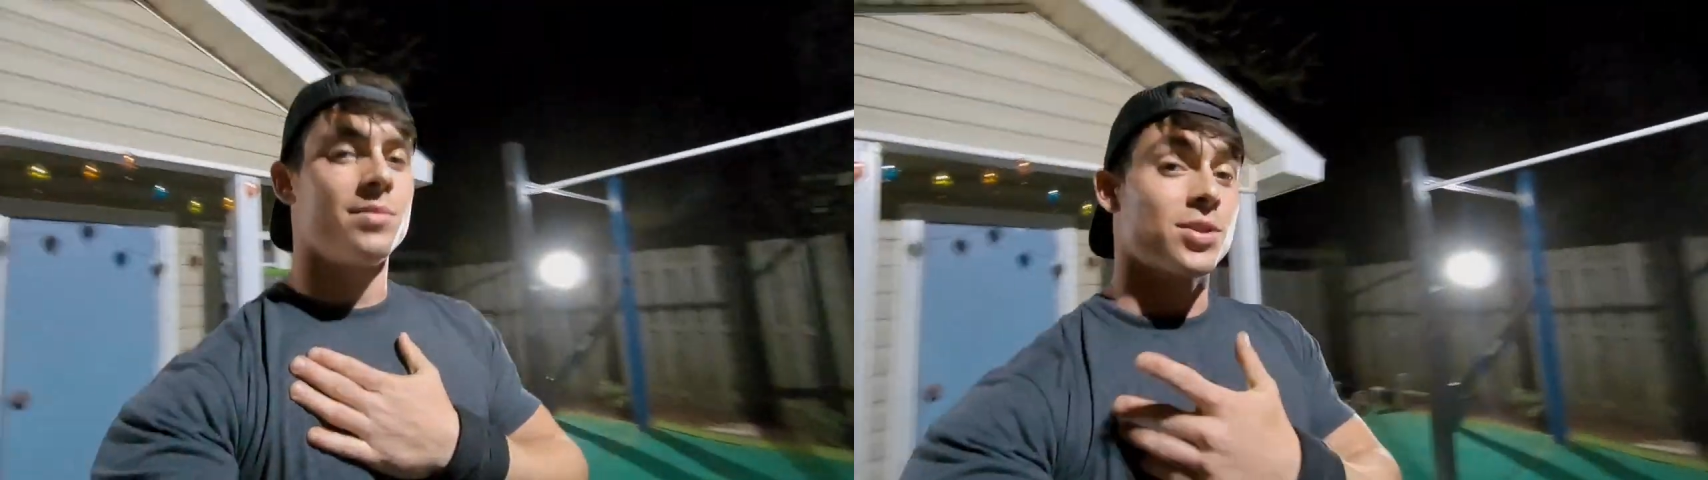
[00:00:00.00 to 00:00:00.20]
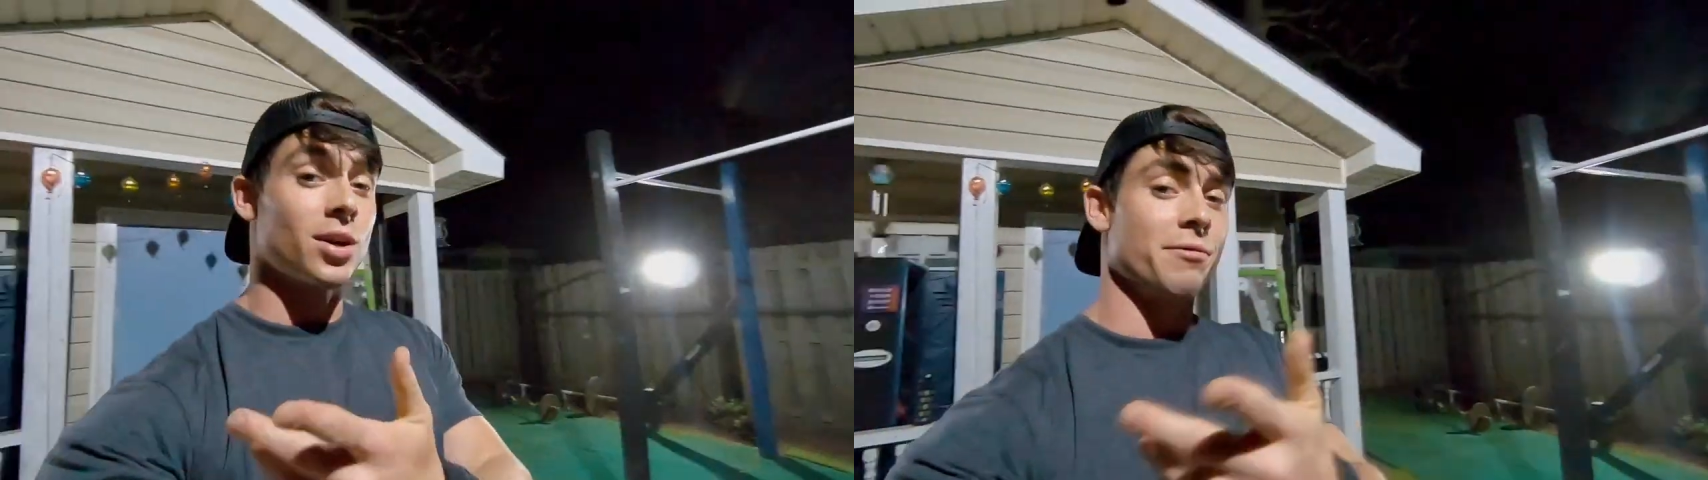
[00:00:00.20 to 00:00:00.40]

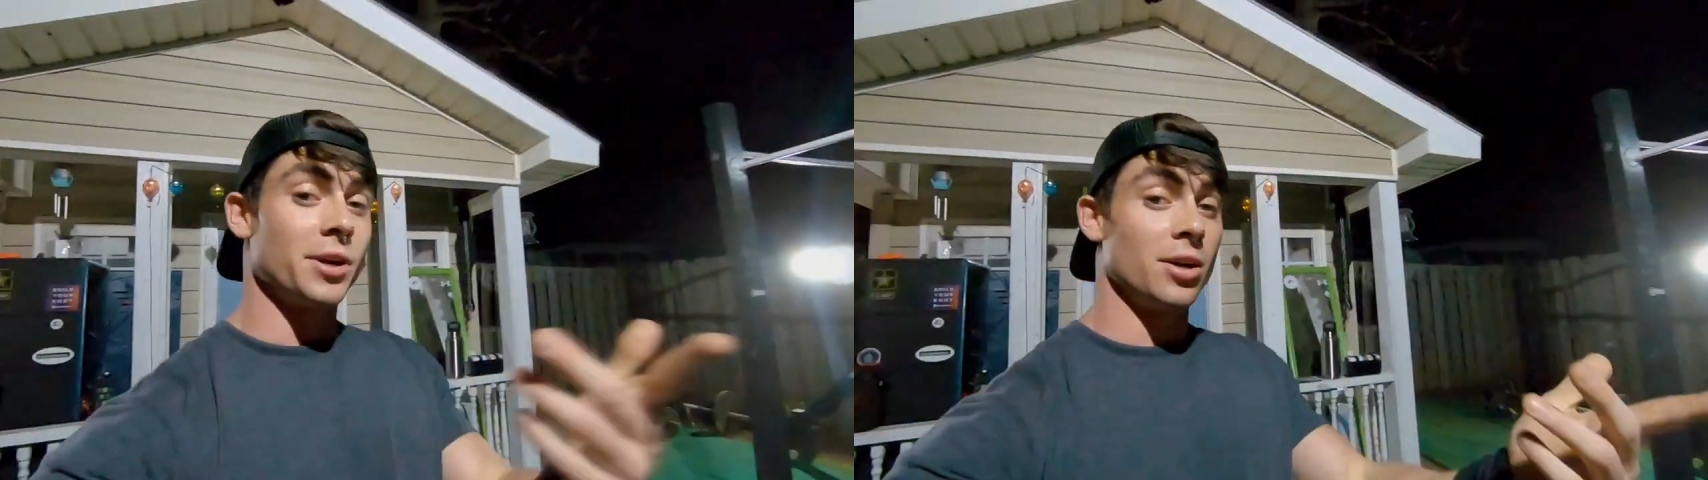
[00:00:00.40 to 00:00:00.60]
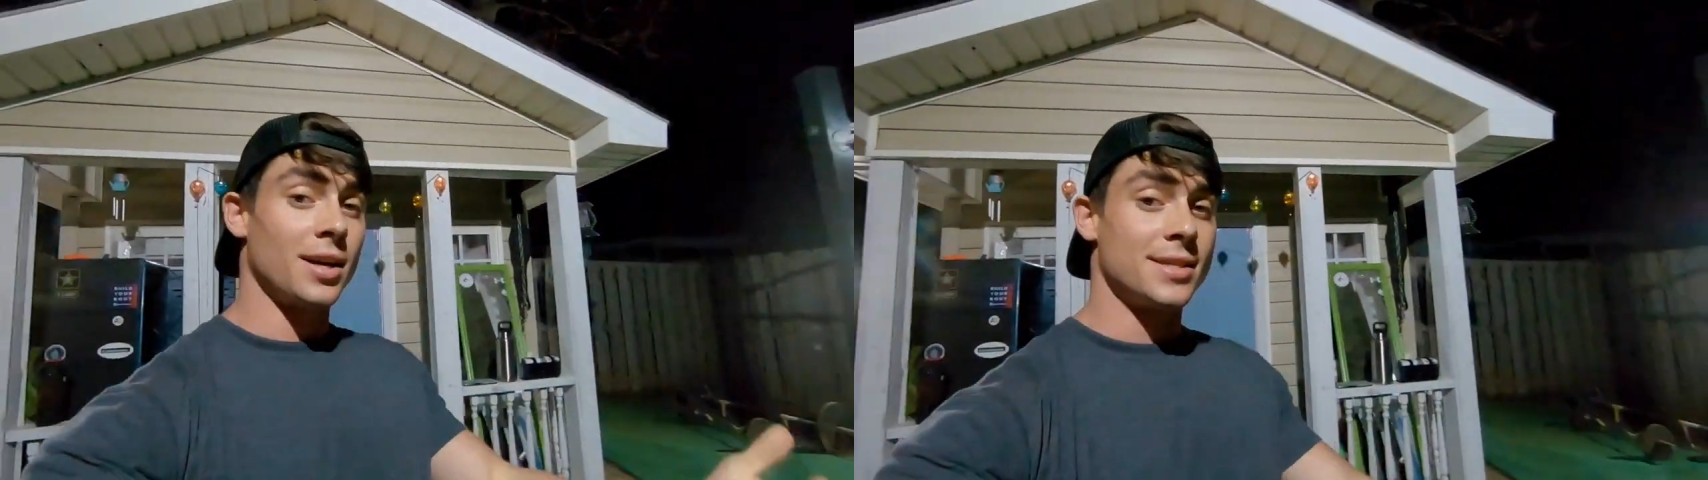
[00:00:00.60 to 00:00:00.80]
So I
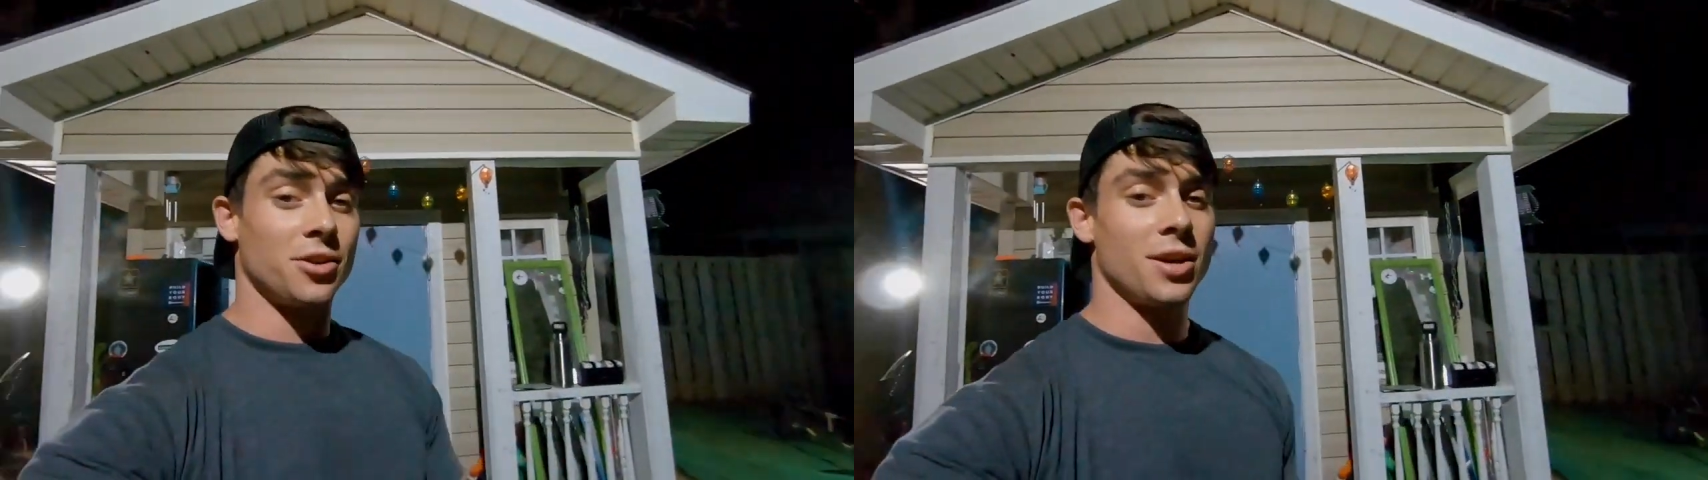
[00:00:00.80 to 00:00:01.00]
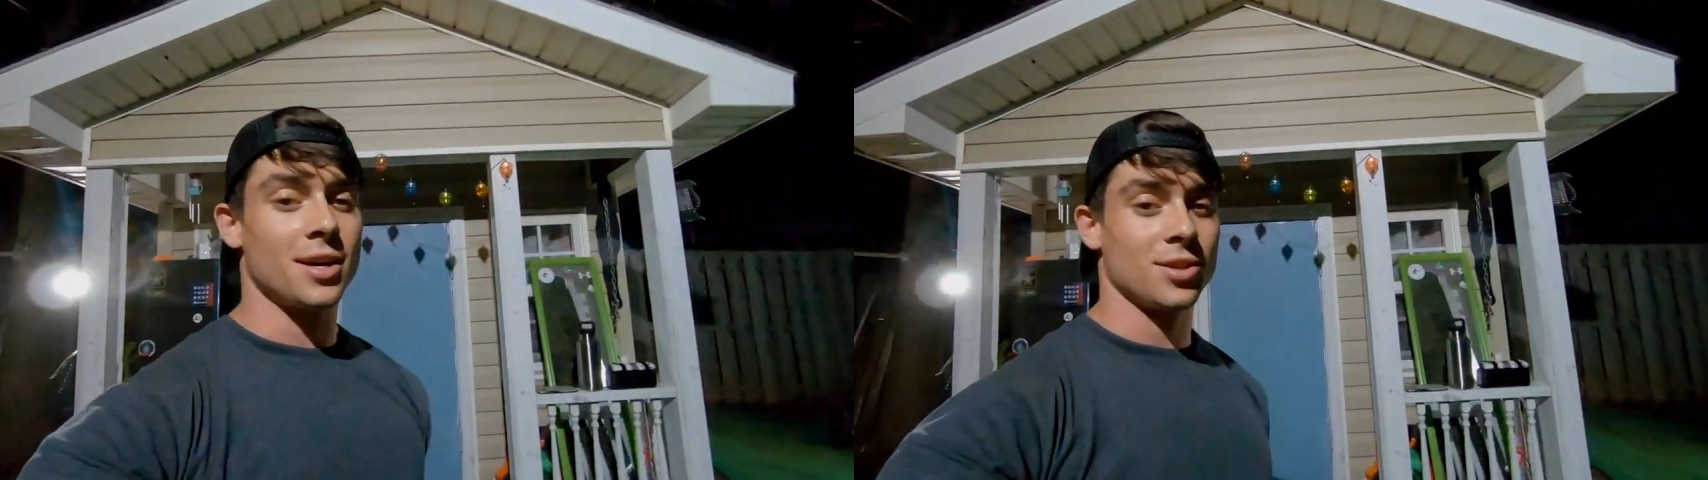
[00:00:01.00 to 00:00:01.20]
figured I'd
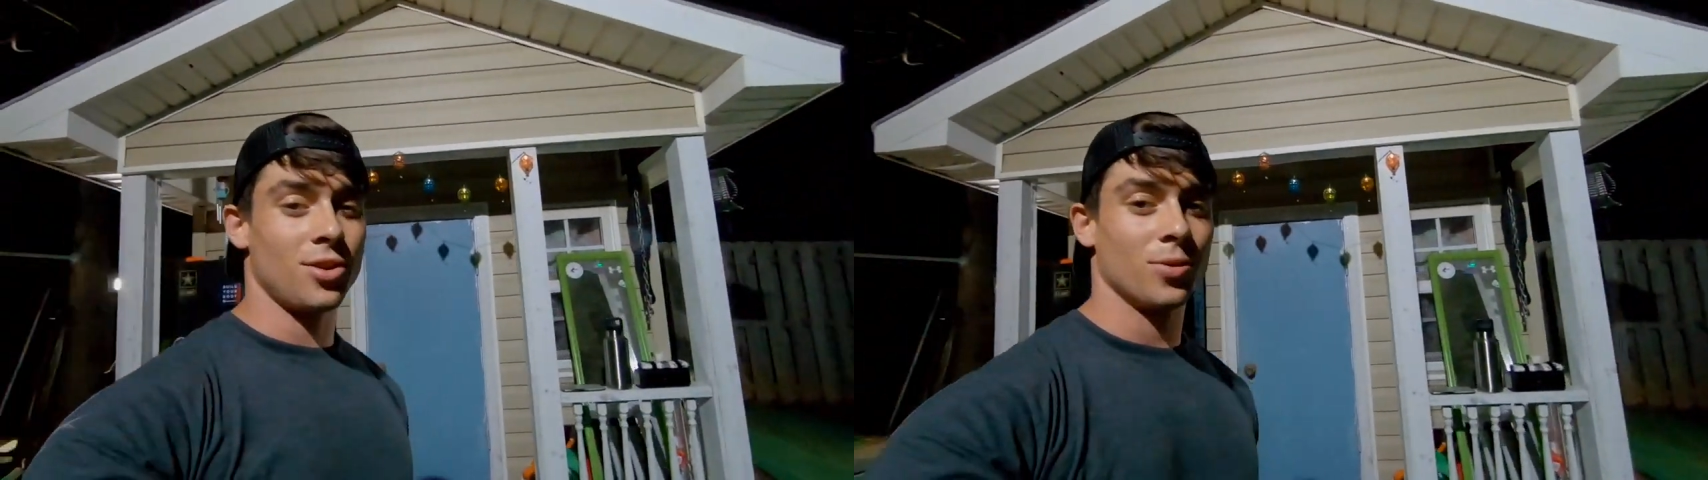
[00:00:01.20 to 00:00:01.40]
take you guys